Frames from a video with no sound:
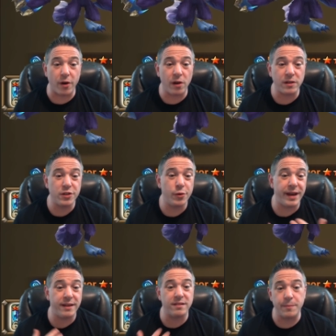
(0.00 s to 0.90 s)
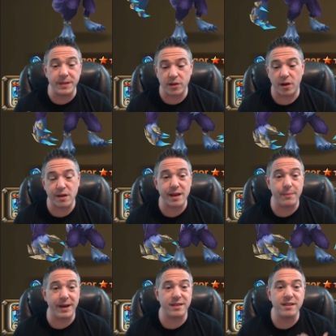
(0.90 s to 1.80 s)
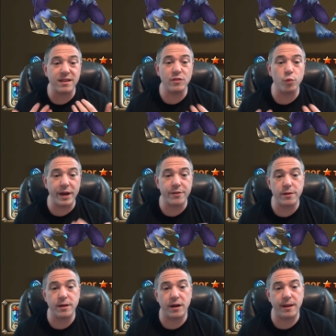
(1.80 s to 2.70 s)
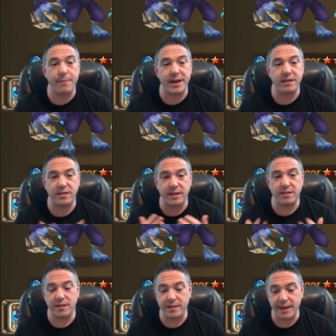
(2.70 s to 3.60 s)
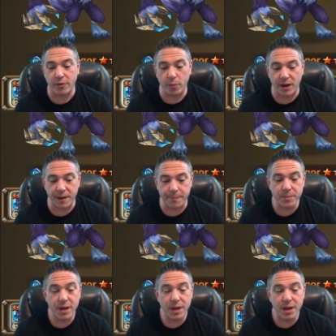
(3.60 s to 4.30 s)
all two A's I'll be talking about this is whether or not it makes sense to Devilmon him,